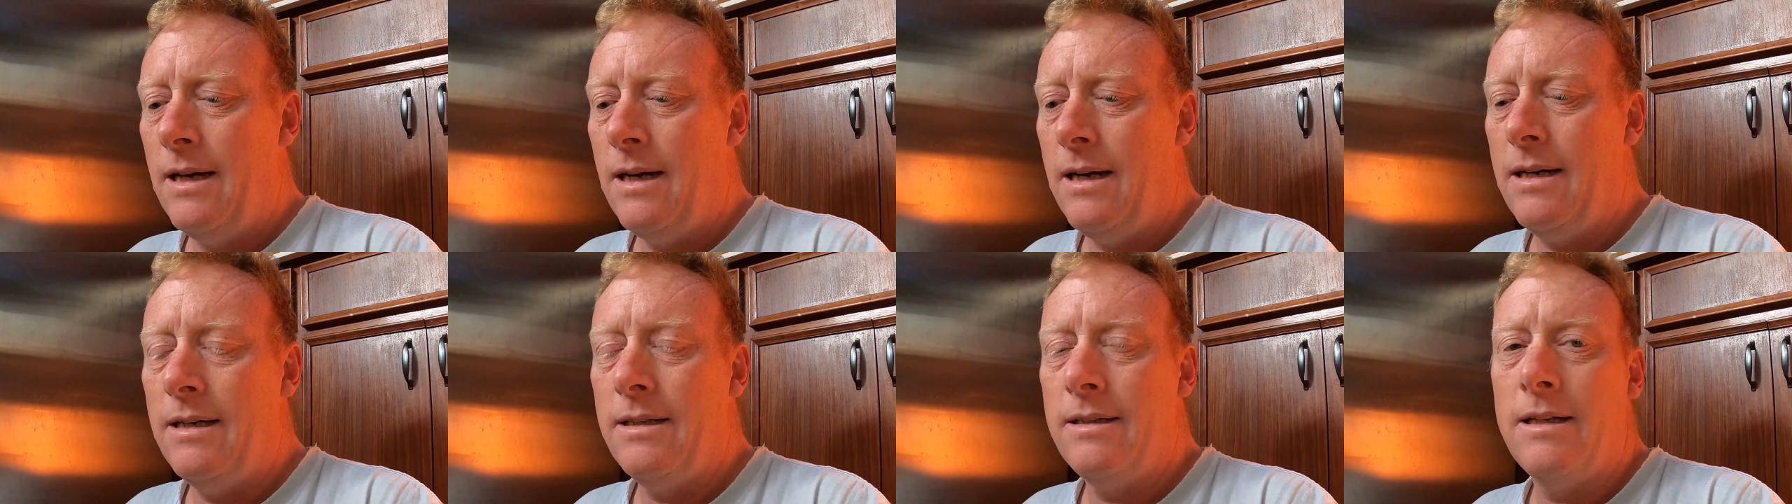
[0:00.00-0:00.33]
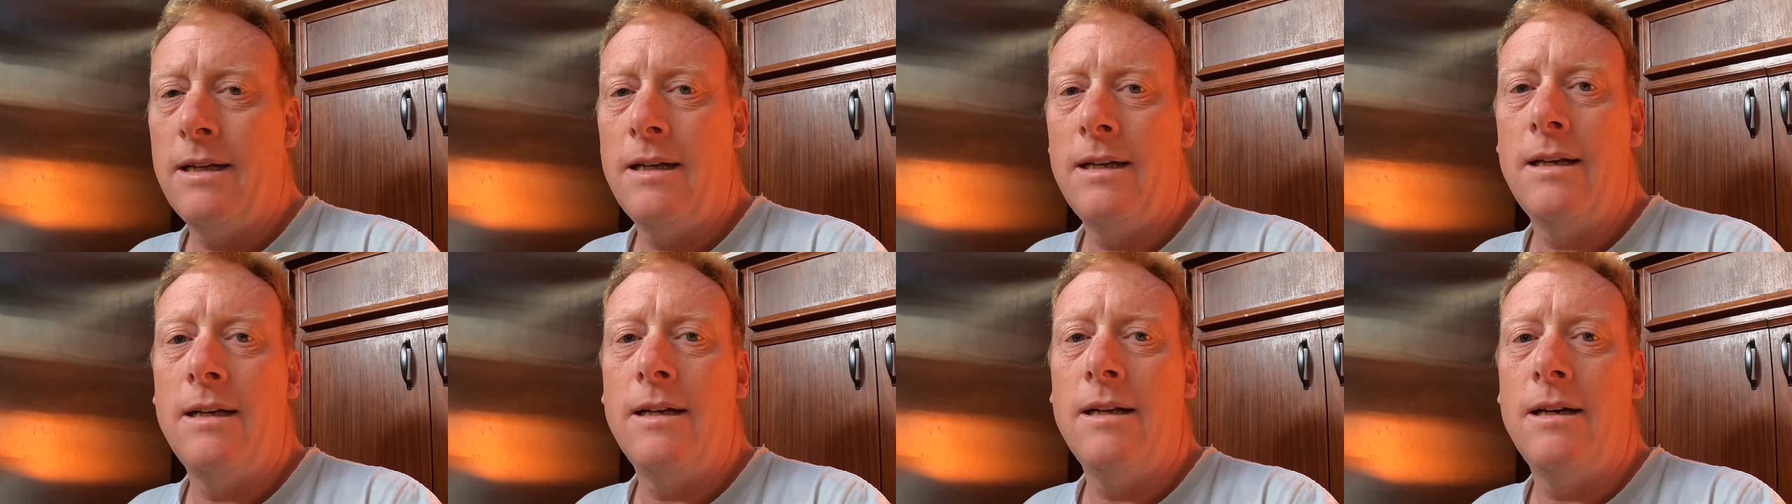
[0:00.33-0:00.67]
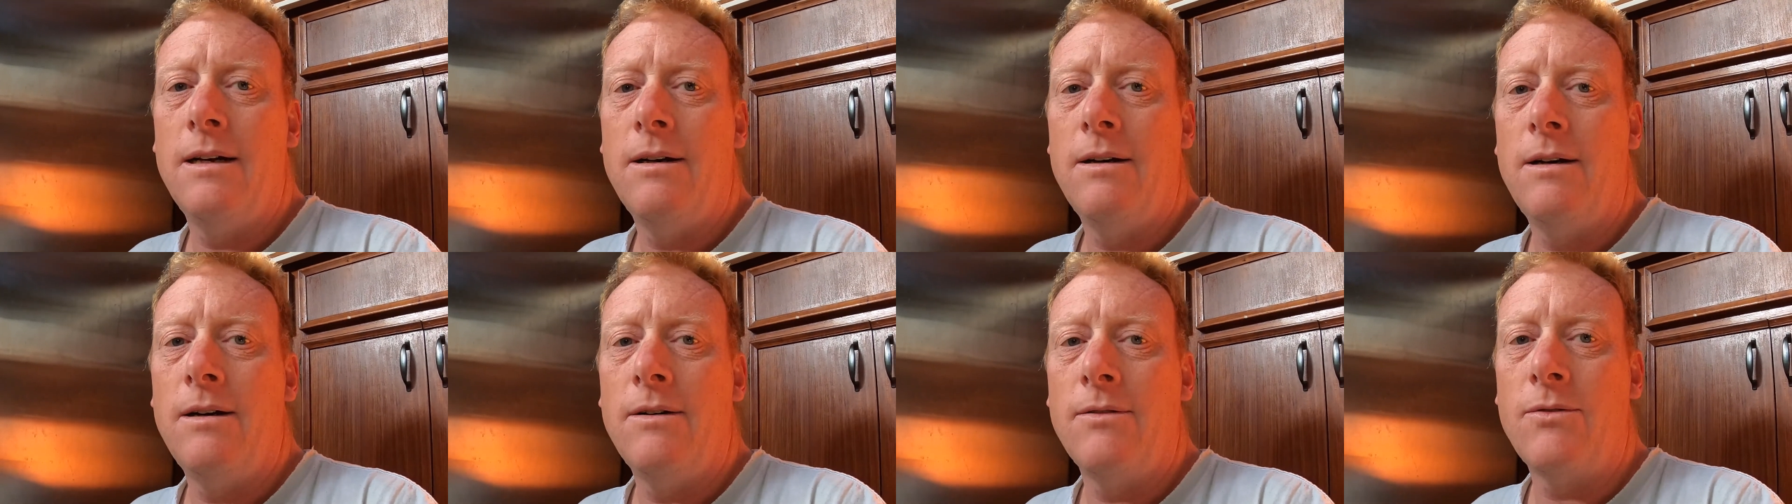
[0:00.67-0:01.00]
and then
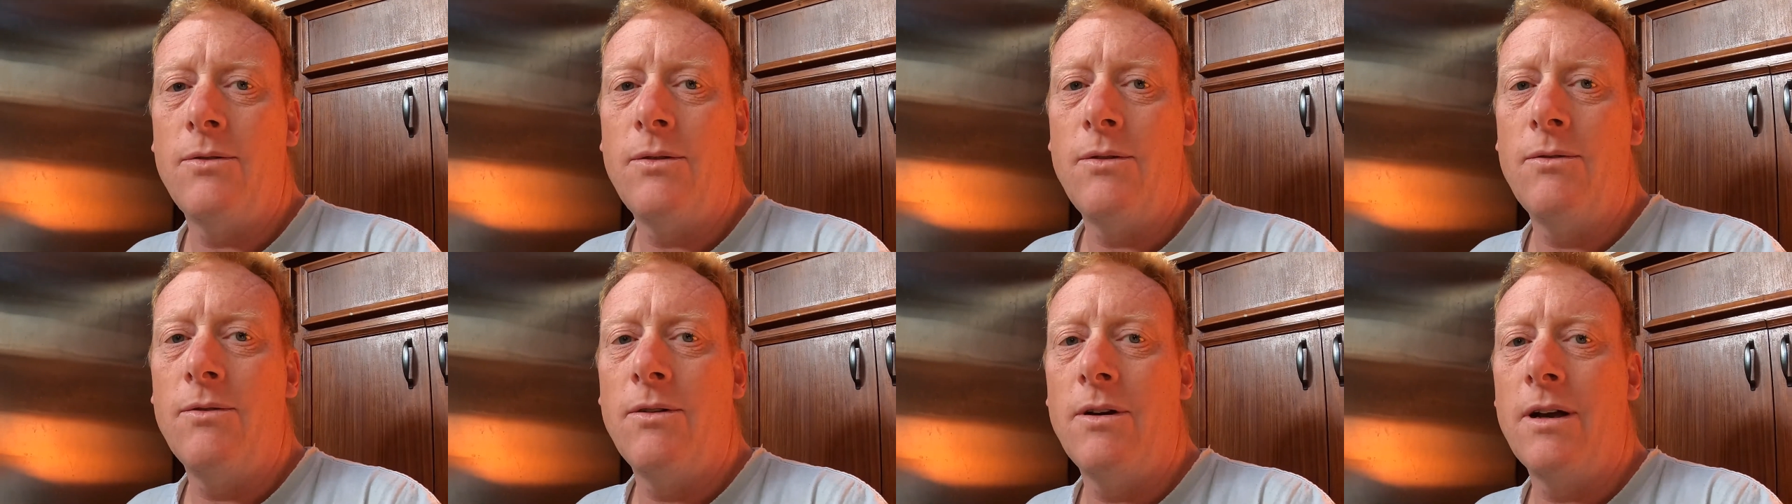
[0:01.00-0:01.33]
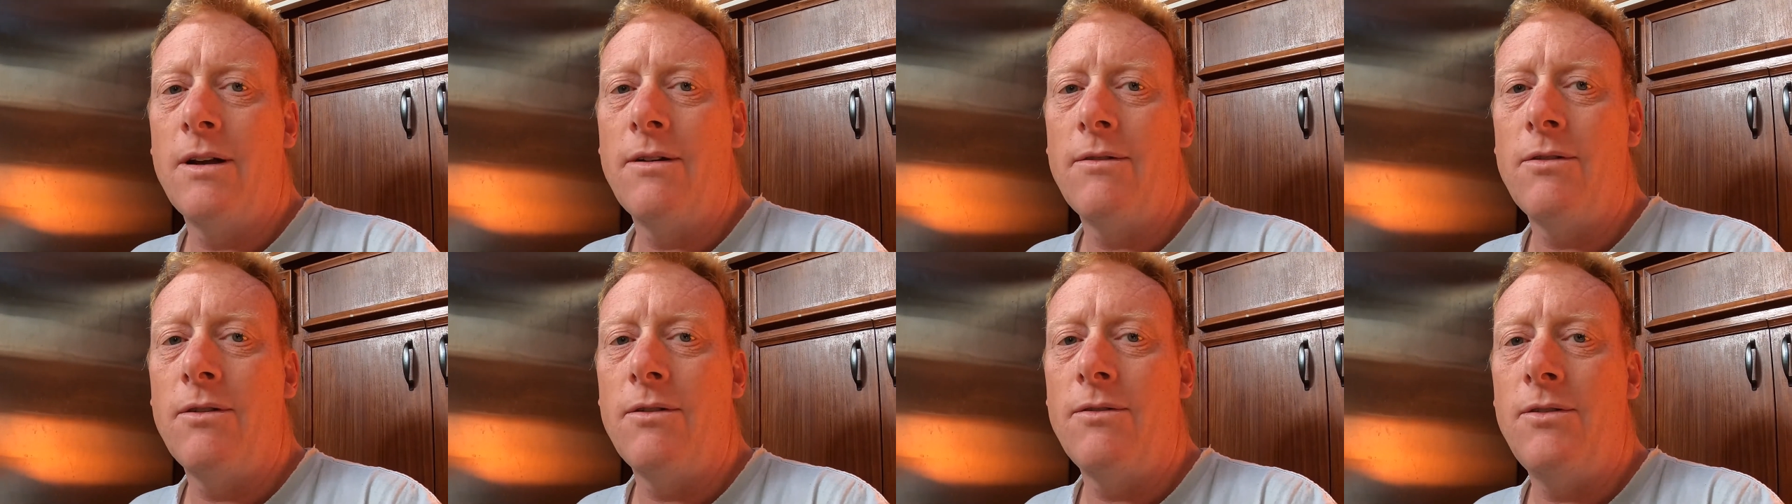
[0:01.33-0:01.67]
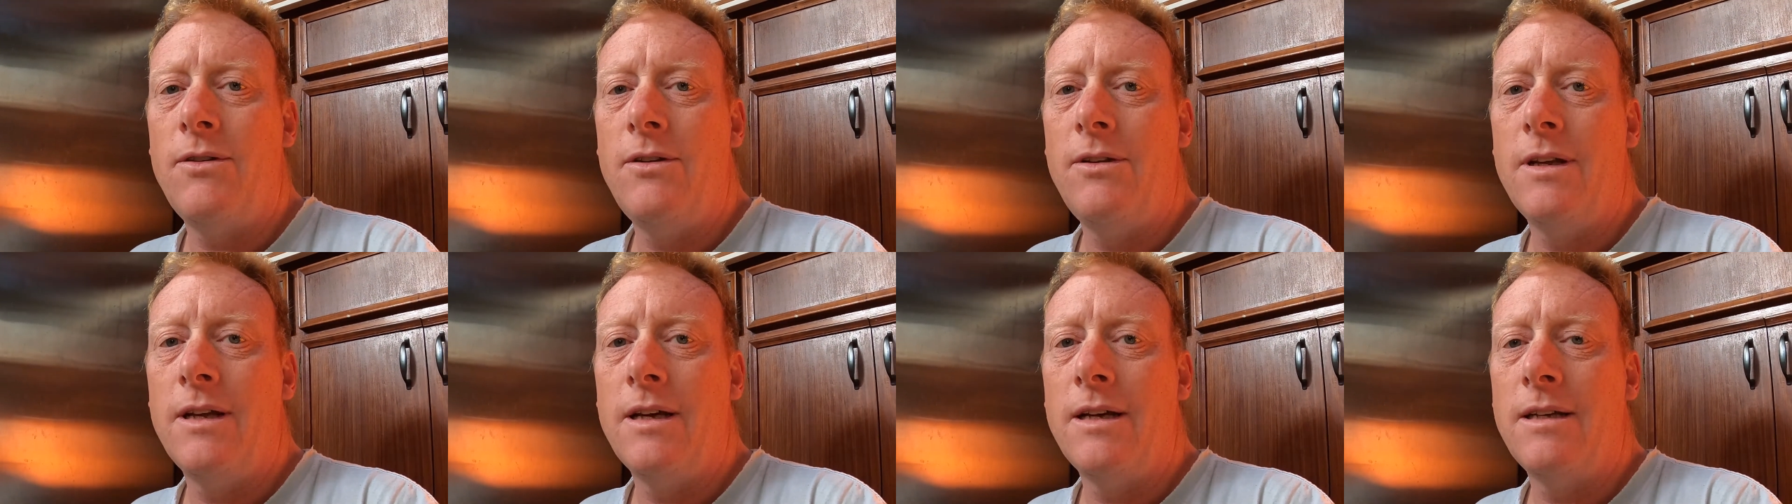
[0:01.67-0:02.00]
after you've run it for a
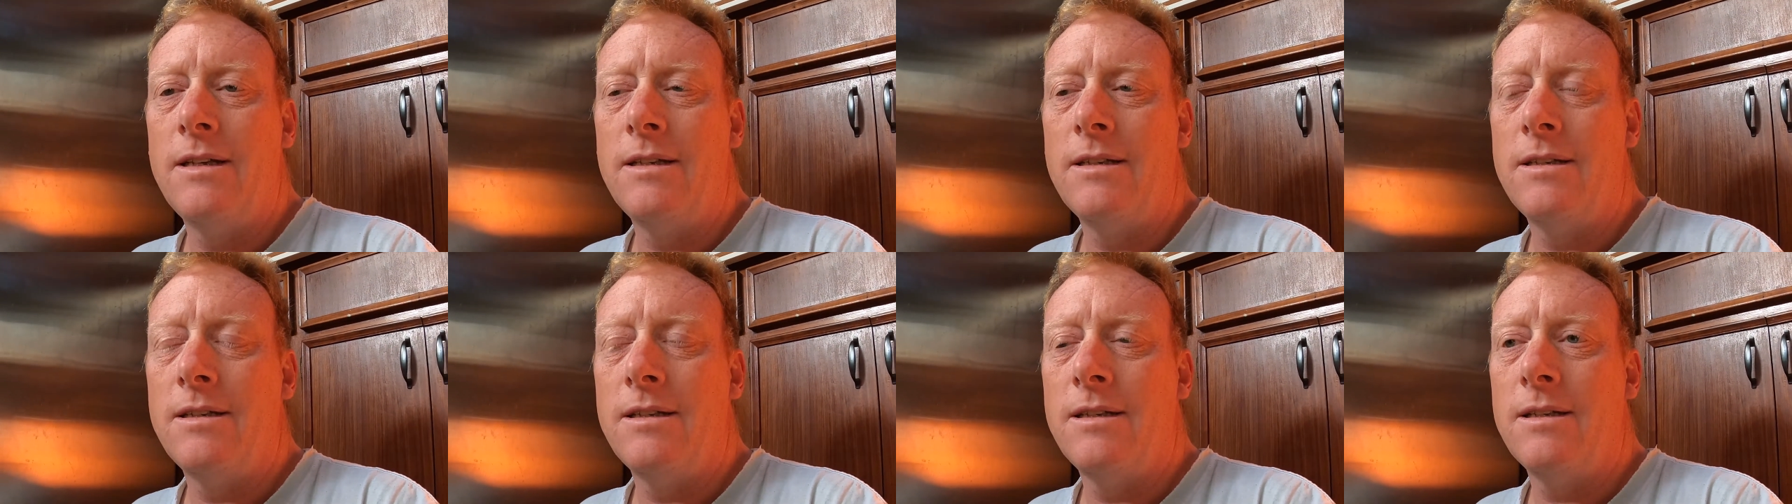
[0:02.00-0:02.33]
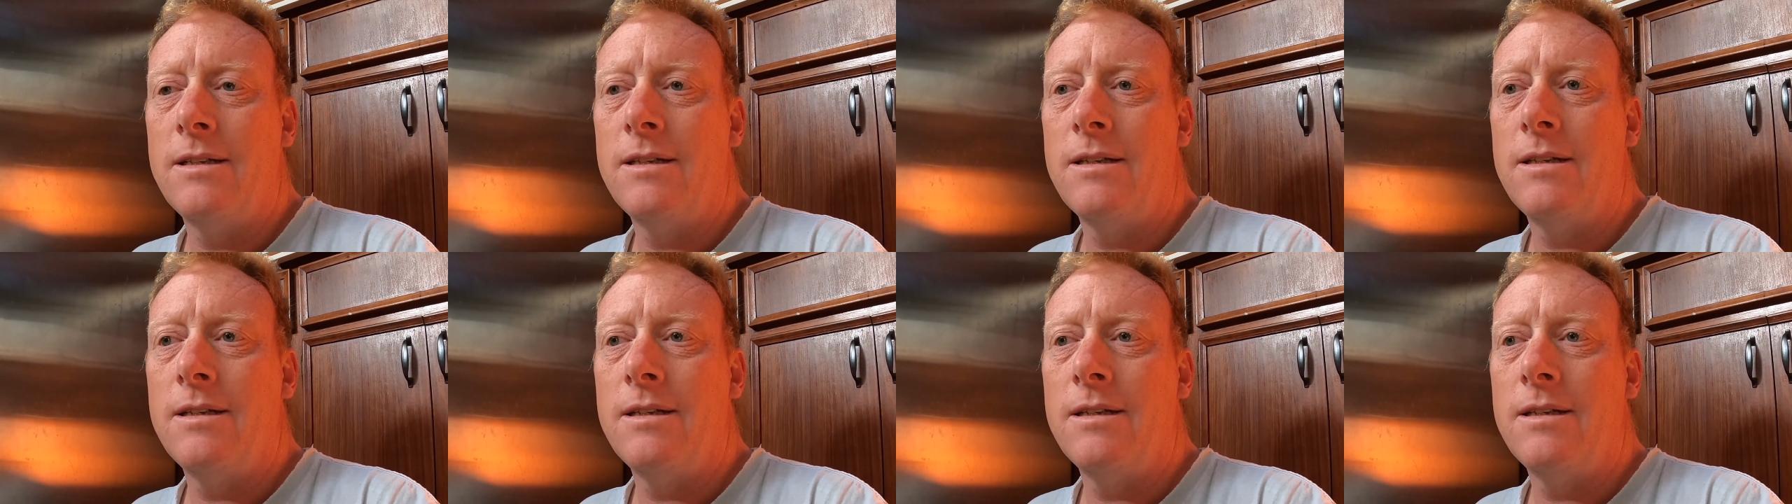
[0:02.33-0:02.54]
few days